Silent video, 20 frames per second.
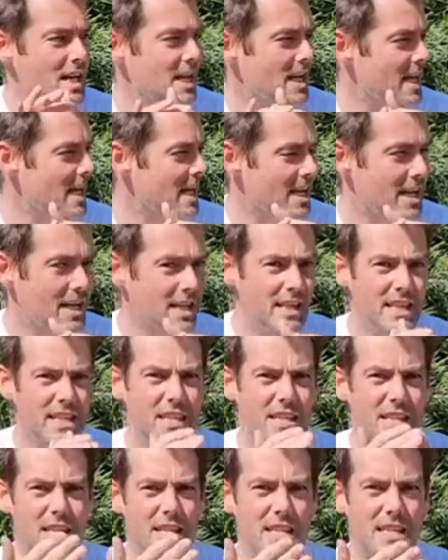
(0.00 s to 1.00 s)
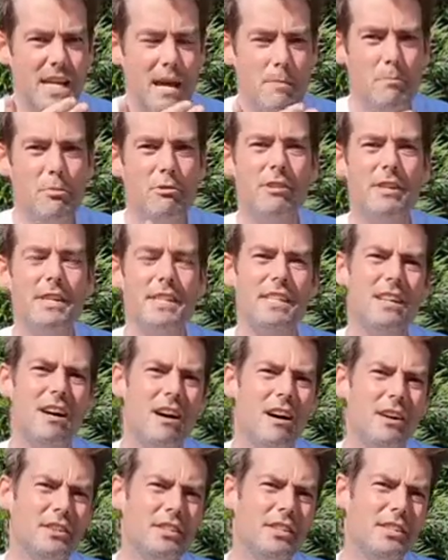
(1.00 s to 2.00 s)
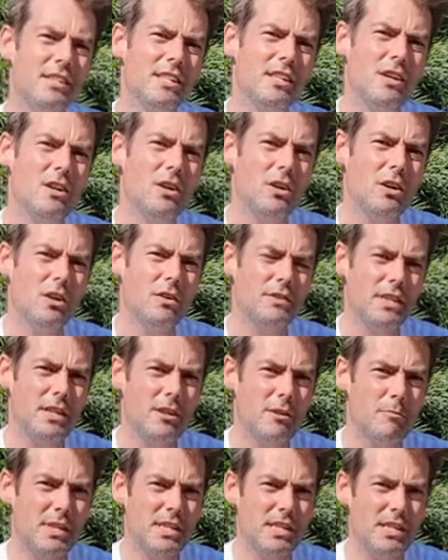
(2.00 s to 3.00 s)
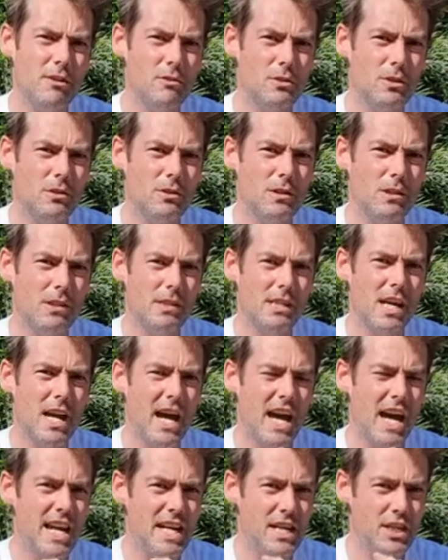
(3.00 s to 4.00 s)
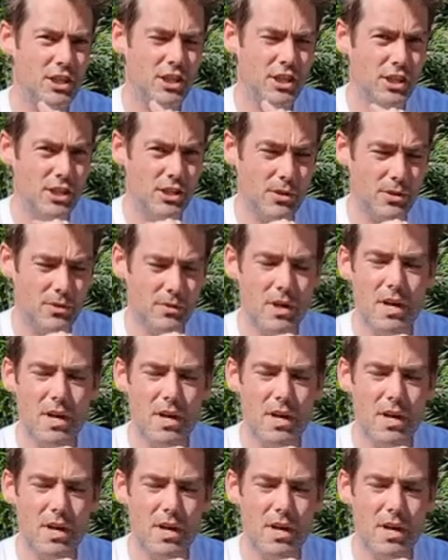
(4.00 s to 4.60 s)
here in the Temperance Gardens of Sober Socials HQ,